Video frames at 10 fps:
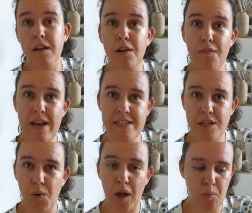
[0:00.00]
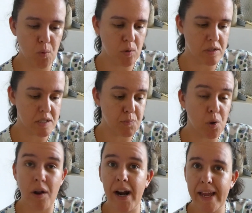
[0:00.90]
The Faster I Walk, the
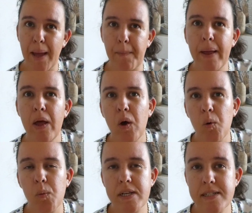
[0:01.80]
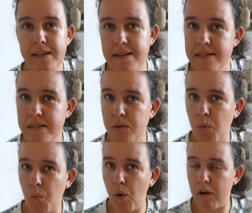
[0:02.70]
Smaller I Am, which is
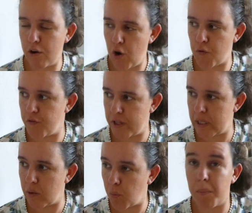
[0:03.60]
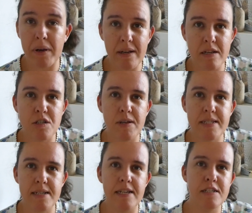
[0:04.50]
one of the Women in
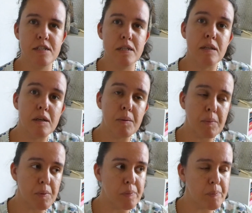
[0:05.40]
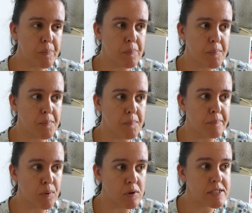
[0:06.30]
Translation
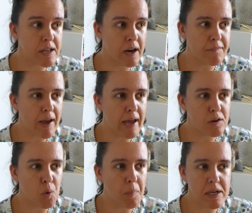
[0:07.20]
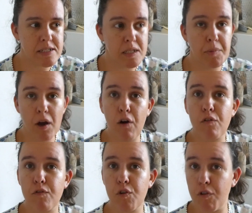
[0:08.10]
books that I've had on my
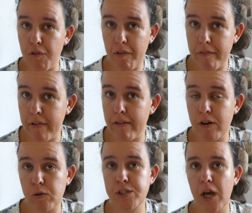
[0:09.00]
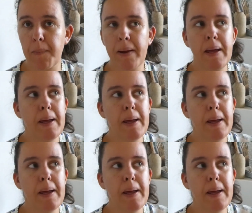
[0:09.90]
TBR for a very, very long time.